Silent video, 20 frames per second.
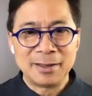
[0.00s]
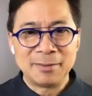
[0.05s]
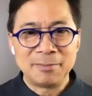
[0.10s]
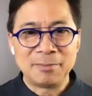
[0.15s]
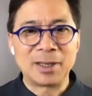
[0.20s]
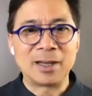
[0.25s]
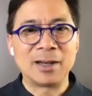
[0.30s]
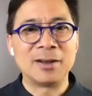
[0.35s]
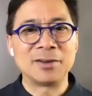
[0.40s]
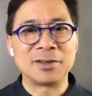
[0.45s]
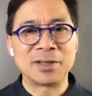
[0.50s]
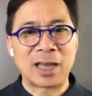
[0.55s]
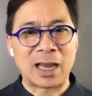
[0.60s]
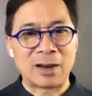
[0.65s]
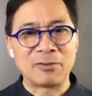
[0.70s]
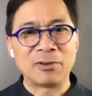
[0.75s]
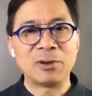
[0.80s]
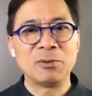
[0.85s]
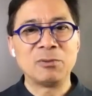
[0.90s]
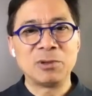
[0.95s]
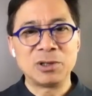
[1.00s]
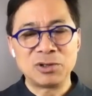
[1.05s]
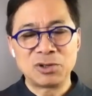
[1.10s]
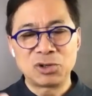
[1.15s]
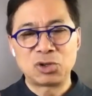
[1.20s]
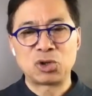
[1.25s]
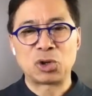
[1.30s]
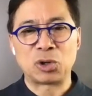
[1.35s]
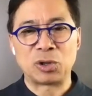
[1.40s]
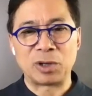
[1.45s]
because everyone's
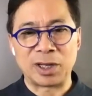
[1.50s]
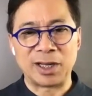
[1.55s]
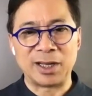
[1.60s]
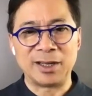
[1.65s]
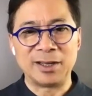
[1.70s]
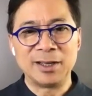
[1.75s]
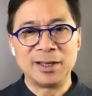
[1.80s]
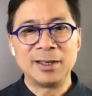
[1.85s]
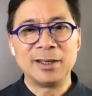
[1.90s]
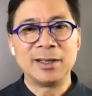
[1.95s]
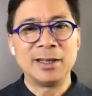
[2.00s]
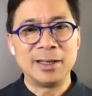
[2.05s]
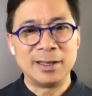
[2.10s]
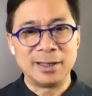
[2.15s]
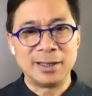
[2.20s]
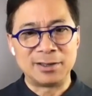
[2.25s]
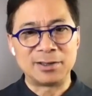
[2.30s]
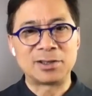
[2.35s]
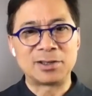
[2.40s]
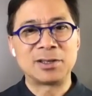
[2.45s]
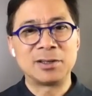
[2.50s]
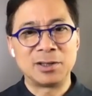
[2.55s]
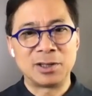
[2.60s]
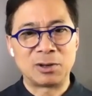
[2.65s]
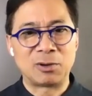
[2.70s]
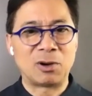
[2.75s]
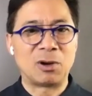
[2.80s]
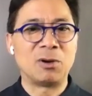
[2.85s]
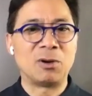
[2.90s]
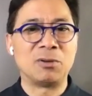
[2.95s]
journey is
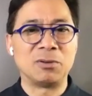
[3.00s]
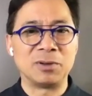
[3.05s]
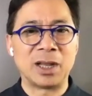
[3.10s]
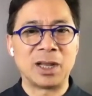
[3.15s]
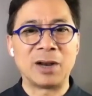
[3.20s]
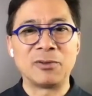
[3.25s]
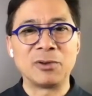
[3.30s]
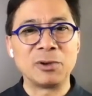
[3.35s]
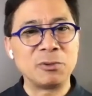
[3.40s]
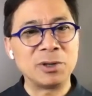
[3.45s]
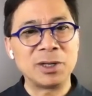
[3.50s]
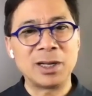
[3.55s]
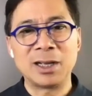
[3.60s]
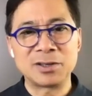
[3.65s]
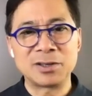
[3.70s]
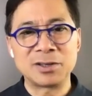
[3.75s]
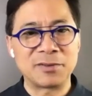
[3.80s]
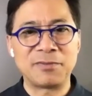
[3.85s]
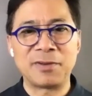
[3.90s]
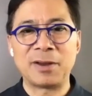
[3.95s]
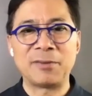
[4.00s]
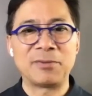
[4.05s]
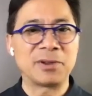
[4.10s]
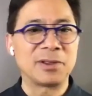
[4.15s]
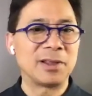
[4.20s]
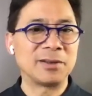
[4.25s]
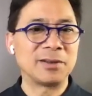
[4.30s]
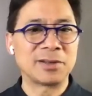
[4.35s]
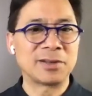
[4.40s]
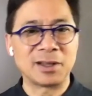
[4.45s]
their own. Everyone has the favorite
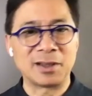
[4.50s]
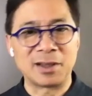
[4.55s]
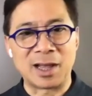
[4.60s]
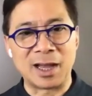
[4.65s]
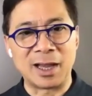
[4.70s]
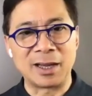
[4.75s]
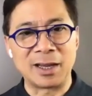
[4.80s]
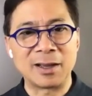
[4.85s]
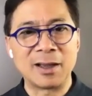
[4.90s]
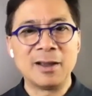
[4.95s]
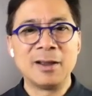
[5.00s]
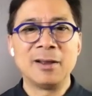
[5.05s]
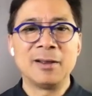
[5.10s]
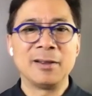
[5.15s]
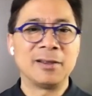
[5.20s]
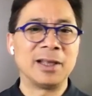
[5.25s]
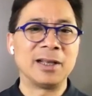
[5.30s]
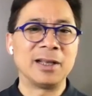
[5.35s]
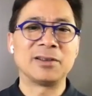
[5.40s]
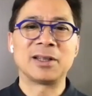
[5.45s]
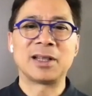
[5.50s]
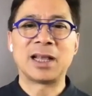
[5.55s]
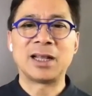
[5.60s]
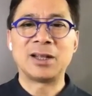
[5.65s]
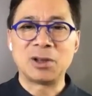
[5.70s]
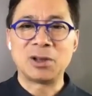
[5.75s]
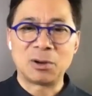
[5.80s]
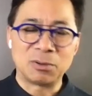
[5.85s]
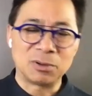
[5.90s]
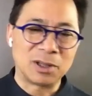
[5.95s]
things they like, things that they
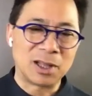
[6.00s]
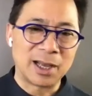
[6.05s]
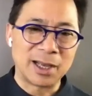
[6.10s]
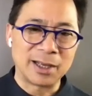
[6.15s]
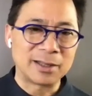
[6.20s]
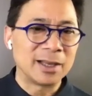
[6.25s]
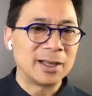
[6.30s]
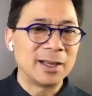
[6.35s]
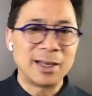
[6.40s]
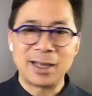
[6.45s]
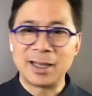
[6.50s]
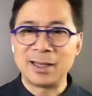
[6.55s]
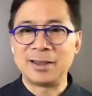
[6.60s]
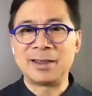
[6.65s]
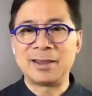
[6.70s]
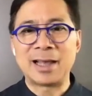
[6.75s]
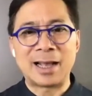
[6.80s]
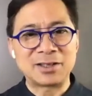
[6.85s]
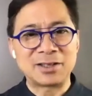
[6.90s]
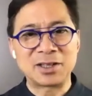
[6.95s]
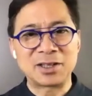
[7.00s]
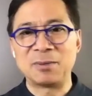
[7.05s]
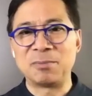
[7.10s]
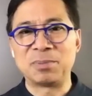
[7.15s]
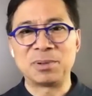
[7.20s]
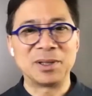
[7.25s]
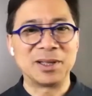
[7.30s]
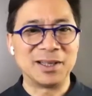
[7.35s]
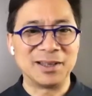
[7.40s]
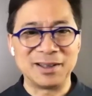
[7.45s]
don't like, and that's
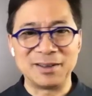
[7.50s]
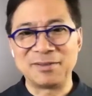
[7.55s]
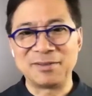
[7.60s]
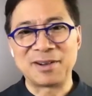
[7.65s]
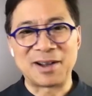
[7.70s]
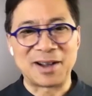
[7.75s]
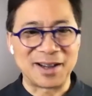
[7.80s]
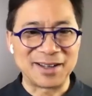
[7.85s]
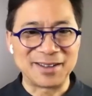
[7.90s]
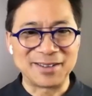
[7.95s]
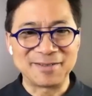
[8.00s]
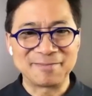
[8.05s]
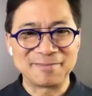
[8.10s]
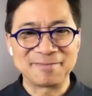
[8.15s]
completely fine.